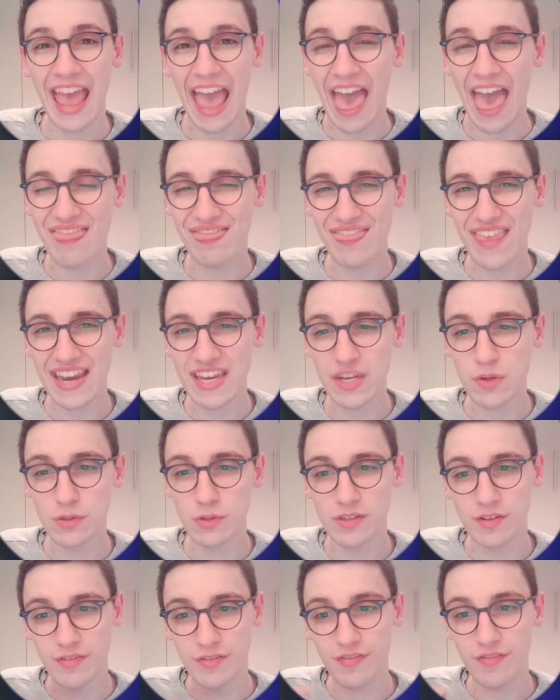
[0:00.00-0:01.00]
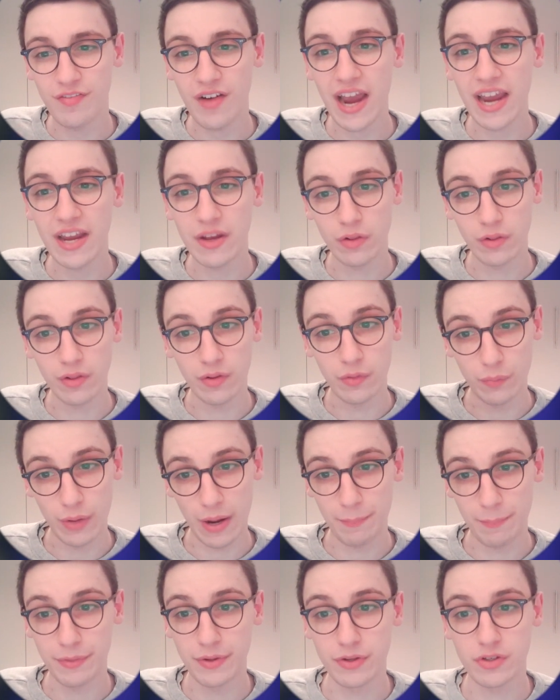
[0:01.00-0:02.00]
and then use the file
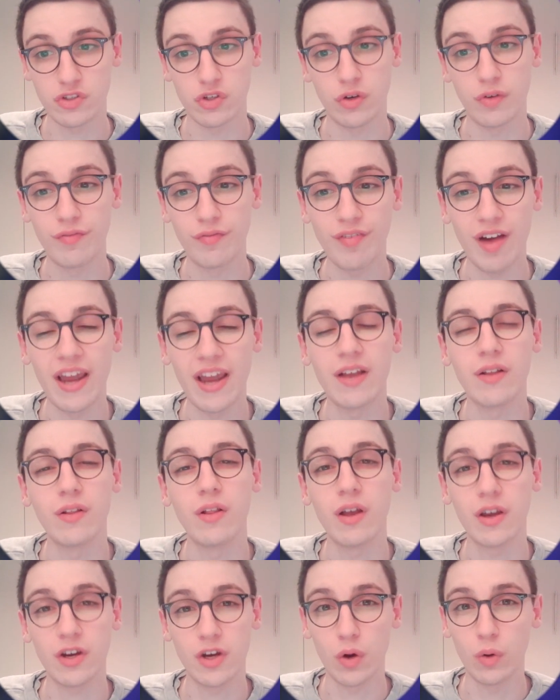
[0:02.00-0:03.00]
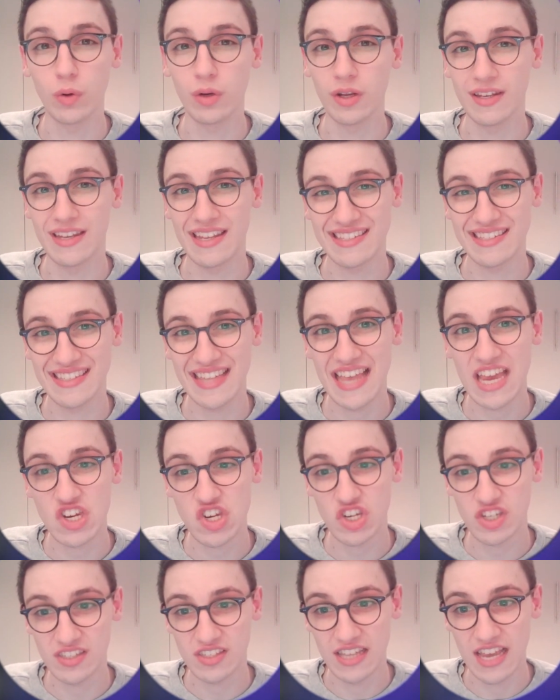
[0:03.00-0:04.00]
wrapper, so file colon
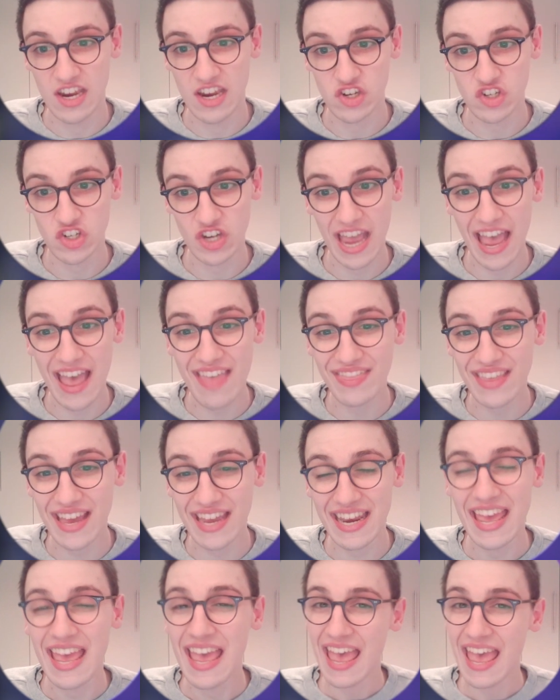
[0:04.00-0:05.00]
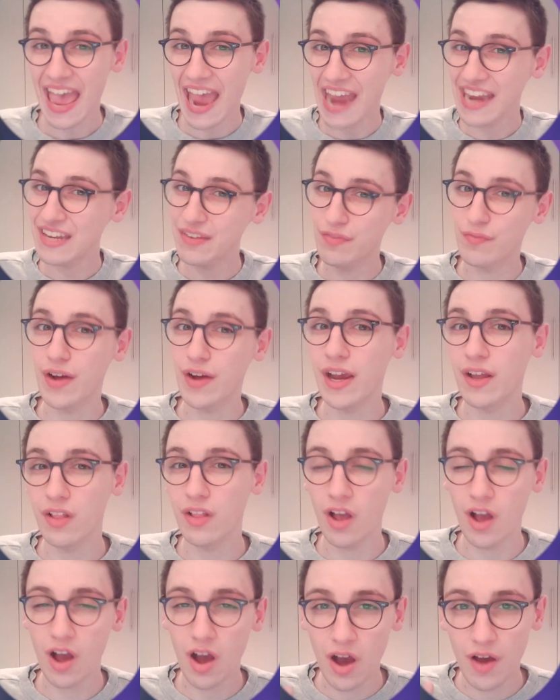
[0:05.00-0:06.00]
slash slash and then any
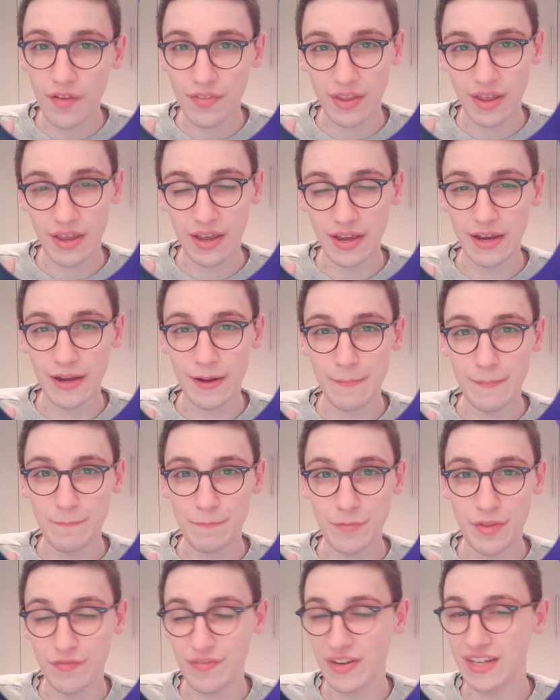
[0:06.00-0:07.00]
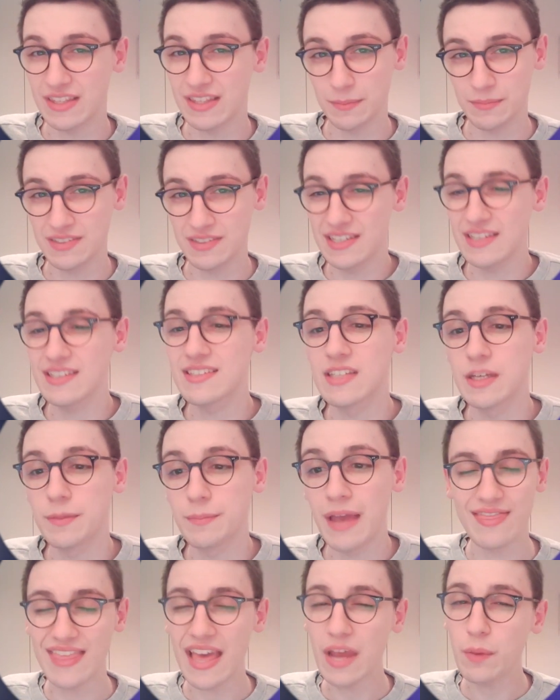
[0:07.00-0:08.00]
file on uh, the victim
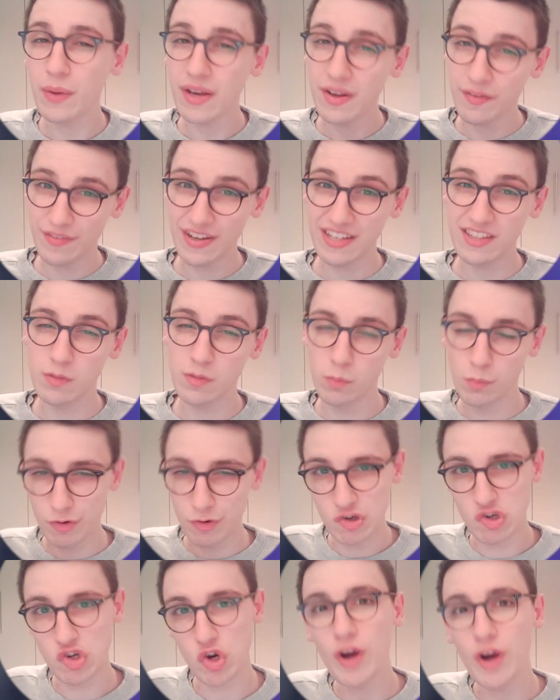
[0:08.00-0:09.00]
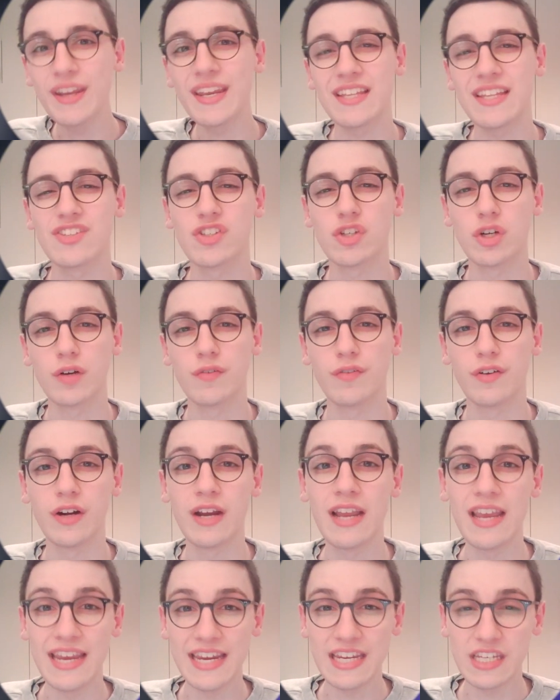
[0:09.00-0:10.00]
system. Then when the victim would join that server,
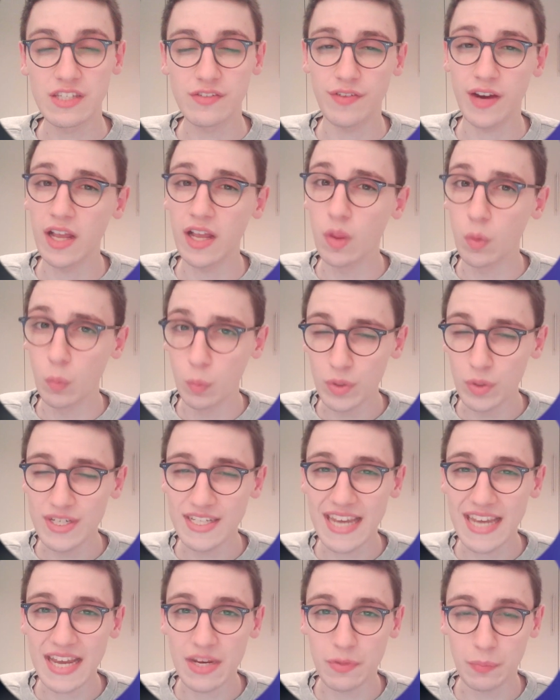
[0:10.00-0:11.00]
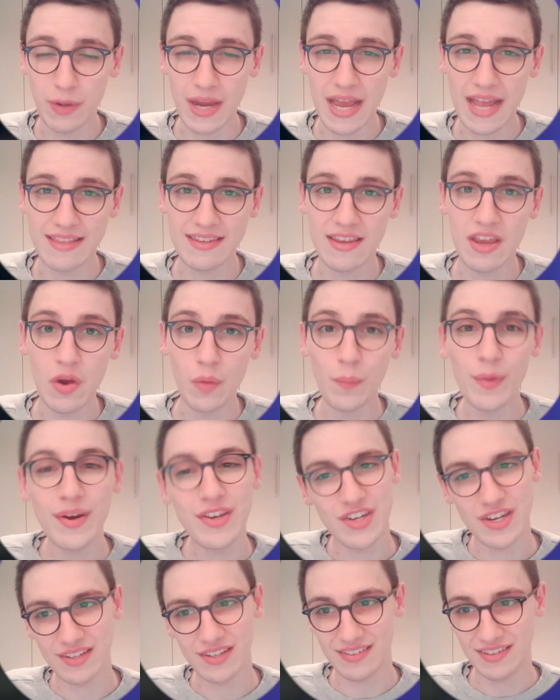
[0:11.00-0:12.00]
his file would get read,
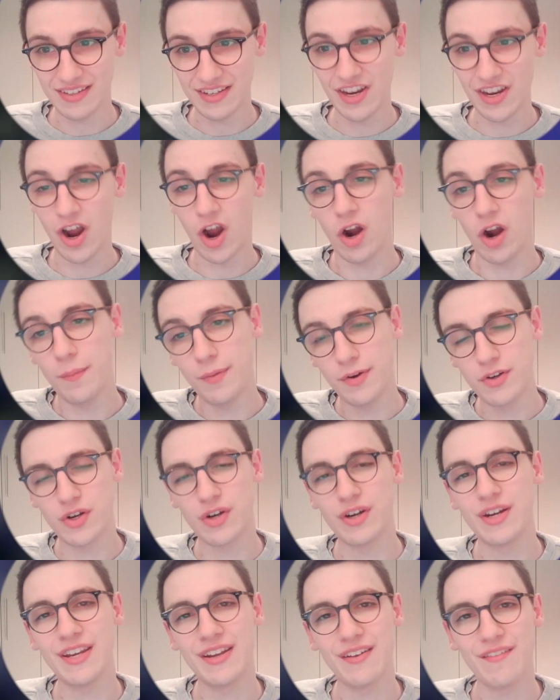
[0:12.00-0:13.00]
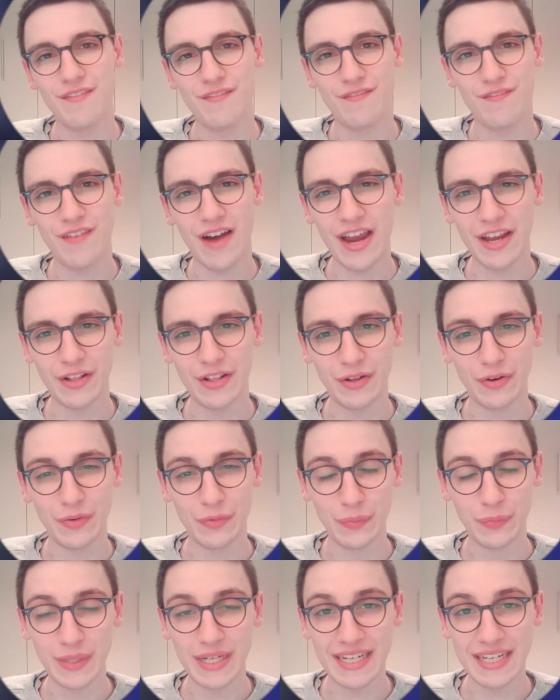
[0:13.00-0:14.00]
which is an arbitrary file
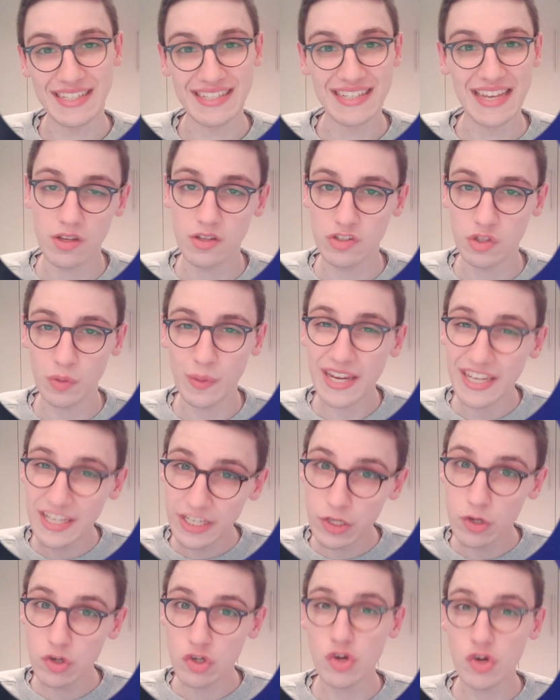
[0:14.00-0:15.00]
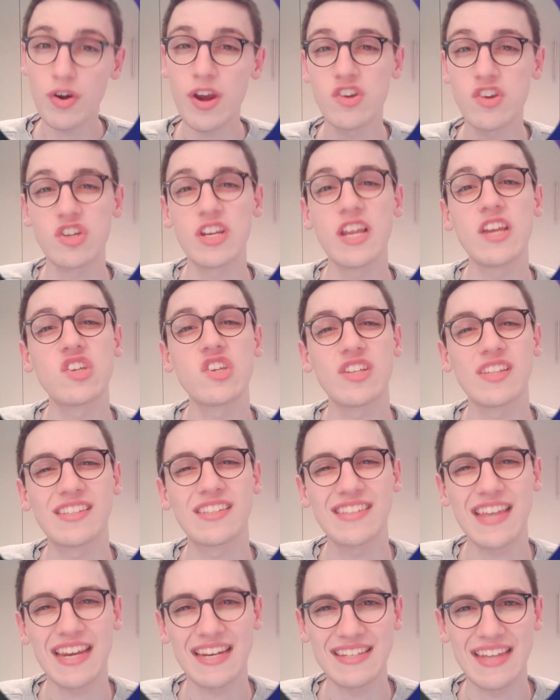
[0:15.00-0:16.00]
read. So a huge congratulations
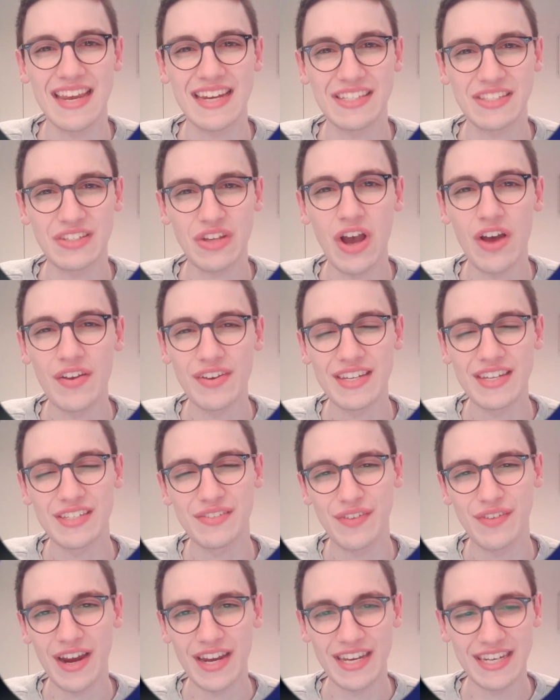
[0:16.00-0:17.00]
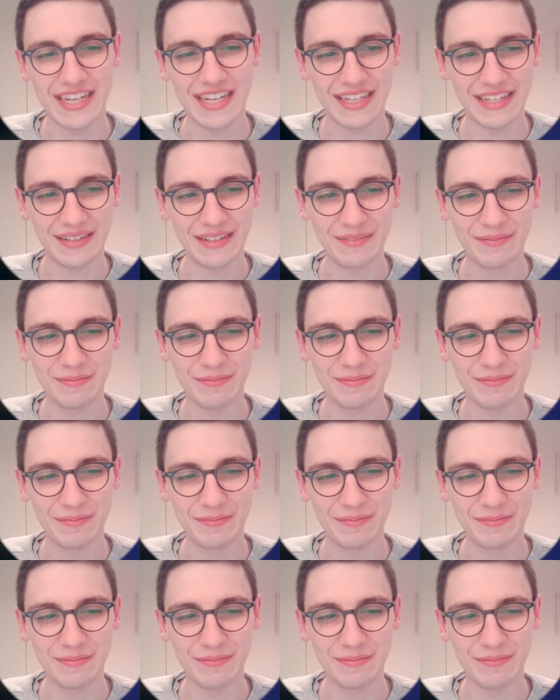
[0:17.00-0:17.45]
SecTex on this finding.